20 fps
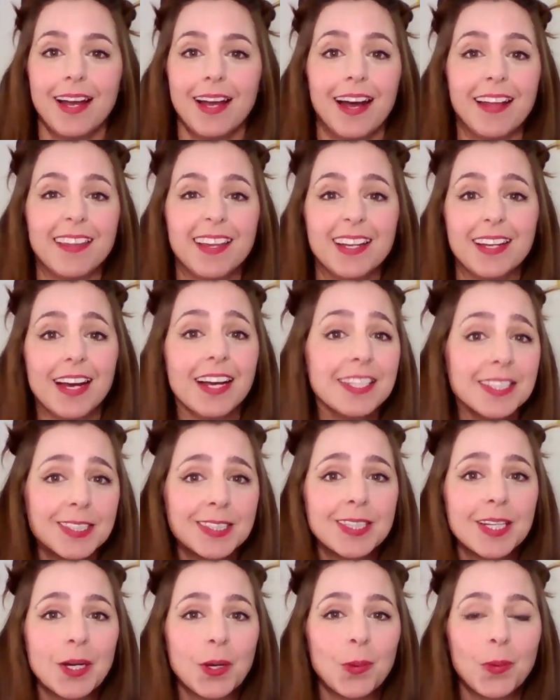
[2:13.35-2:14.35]
And then I
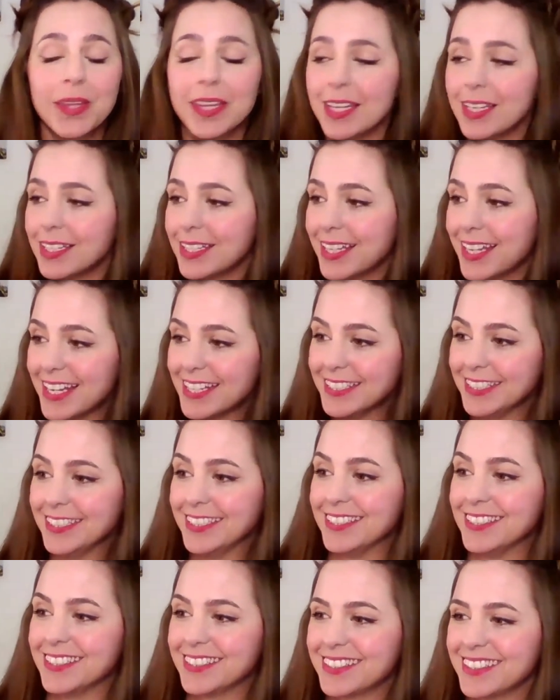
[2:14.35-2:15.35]
stuck with it and he
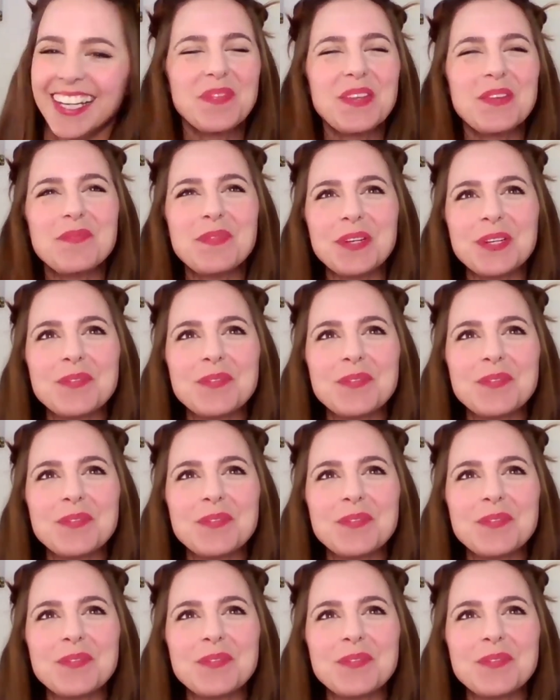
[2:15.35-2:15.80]
didn't. But